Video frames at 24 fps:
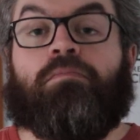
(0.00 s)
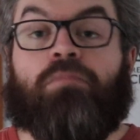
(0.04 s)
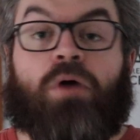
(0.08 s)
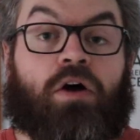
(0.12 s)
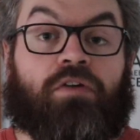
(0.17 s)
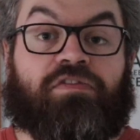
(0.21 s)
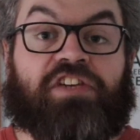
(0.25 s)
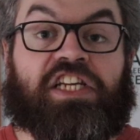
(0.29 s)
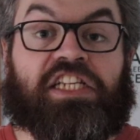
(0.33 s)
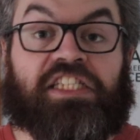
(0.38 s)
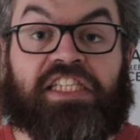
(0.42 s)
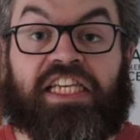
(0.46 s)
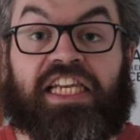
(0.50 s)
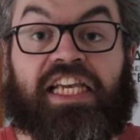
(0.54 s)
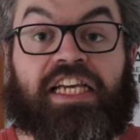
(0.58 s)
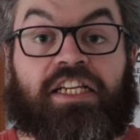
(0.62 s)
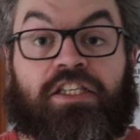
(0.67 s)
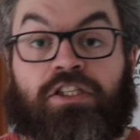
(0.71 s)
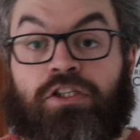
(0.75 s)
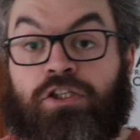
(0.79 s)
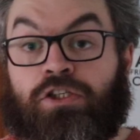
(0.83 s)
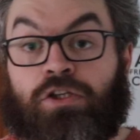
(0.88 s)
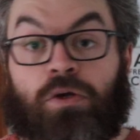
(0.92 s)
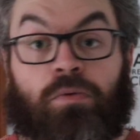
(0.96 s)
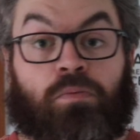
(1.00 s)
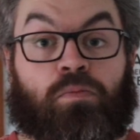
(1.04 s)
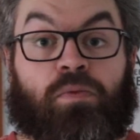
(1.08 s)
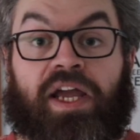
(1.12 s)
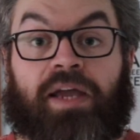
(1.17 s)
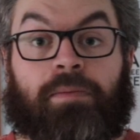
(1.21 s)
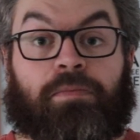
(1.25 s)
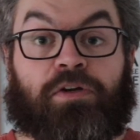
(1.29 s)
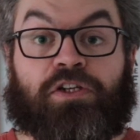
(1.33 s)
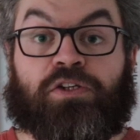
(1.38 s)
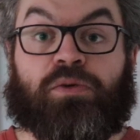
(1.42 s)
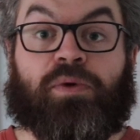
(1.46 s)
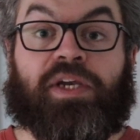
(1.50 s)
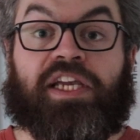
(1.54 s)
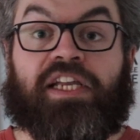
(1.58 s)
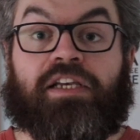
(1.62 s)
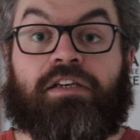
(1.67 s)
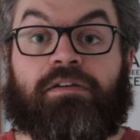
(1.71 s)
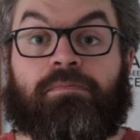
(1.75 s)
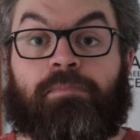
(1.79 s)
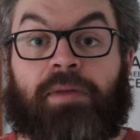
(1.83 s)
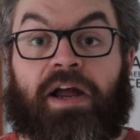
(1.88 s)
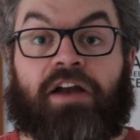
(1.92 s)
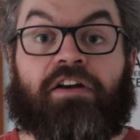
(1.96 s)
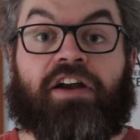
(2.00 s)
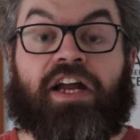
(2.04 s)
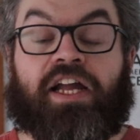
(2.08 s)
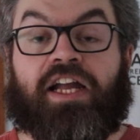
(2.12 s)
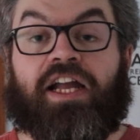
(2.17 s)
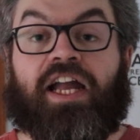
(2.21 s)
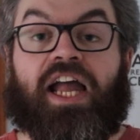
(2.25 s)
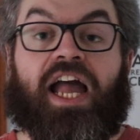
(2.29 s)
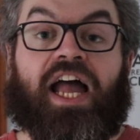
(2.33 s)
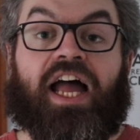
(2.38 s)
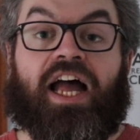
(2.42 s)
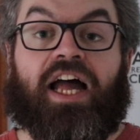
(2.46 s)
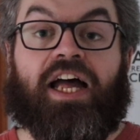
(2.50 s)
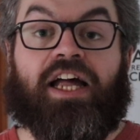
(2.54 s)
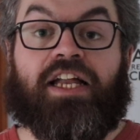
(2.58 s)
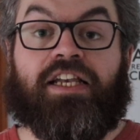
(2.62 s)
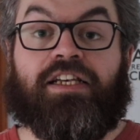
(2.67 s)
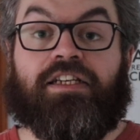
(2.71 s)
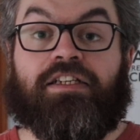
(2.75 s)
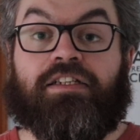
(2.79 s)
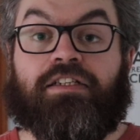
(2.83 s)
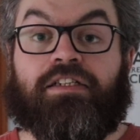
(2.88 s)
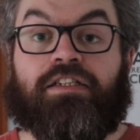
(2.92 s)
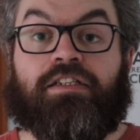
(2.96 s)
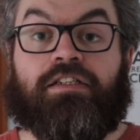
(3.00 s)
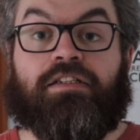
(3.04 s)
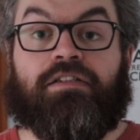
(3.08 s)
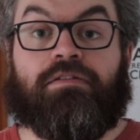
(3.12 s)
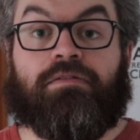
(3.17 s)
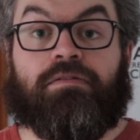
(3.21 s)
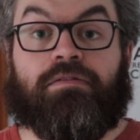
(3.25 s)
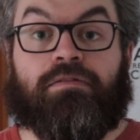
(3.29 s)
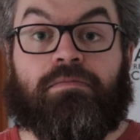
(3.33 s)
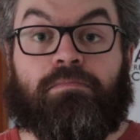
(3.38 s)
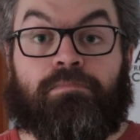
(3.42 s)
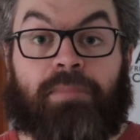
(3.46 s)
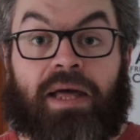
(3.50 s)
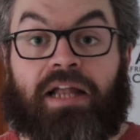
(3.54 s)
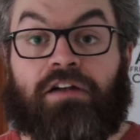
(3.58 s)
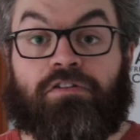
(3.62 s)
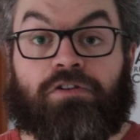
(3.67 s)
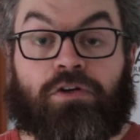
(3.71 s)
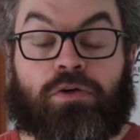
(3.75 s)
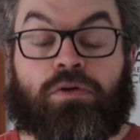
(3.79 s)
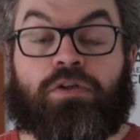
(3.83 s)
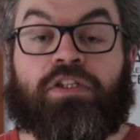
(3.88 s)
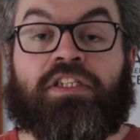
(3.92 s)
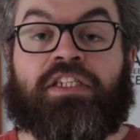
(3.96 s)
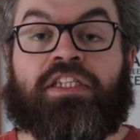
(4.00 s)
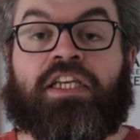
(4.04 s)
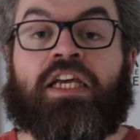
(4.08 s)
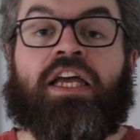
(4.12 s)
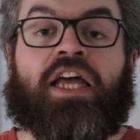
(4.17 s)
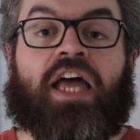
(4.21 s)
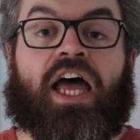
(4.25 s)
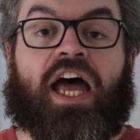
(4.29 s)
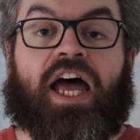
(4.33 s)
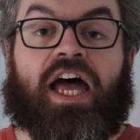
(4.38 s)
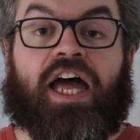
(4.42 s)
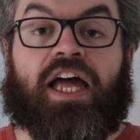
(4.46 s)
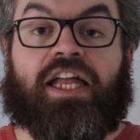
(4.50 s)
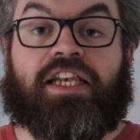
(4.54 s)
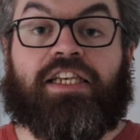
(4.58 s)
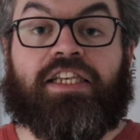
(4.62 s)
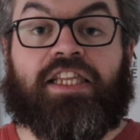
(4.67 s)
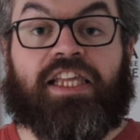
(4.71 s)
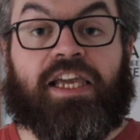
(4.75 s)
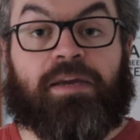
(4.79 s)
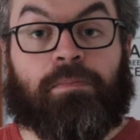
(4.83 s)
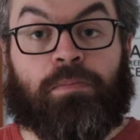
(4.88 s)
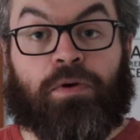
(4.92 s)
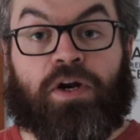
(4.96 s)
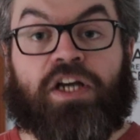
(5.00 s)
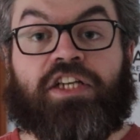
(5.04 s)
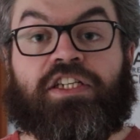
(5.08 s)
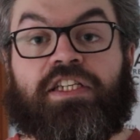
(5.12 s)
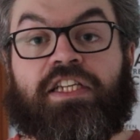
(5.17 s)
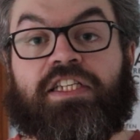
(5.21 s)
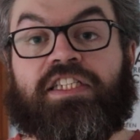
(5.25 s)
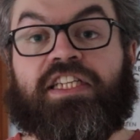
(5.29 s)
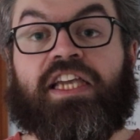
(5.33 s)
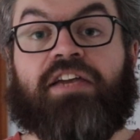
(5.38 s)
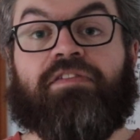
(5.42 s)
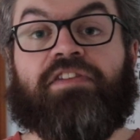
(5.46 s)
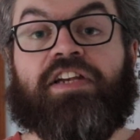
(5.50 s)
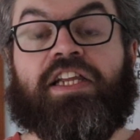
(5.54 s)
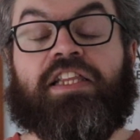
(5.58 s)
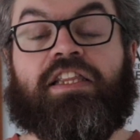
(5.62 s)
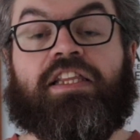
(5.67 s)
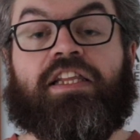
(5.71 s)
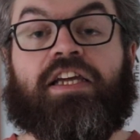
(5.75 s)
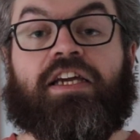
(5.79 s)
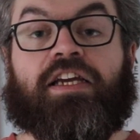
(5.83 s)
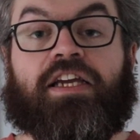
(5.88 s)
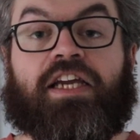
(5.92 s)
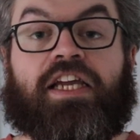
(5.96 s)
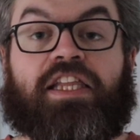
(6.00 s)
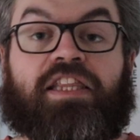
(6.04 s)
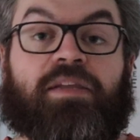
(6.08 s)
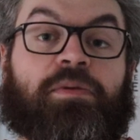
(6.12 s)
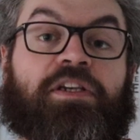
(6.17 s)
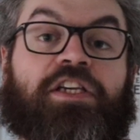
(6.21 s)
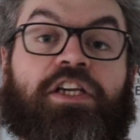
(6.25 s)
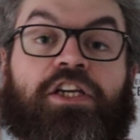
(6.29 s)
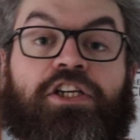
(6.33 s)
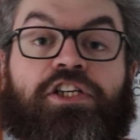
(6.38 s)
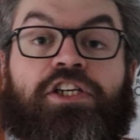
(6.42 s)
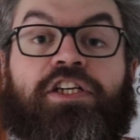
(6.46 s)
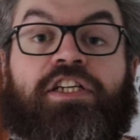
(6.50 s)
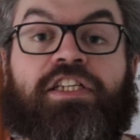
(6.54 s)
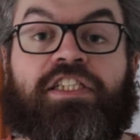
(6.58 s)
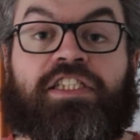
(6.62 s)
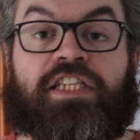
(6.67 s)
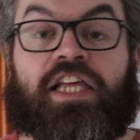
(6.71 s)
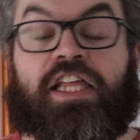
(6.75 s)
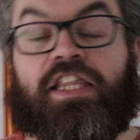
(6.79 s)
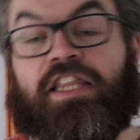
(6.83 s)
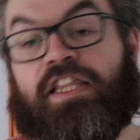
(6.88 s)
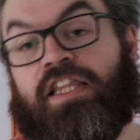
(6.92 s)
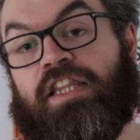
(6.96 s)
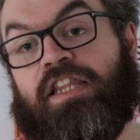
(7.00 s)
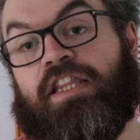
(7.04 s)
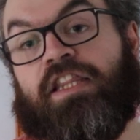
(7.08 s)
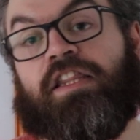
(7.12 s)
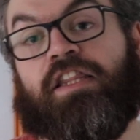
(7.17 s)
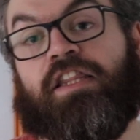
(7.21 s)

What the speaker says: Obviously, it's somewhere between Barrack and Melrose, and the impression that's given in the petition is that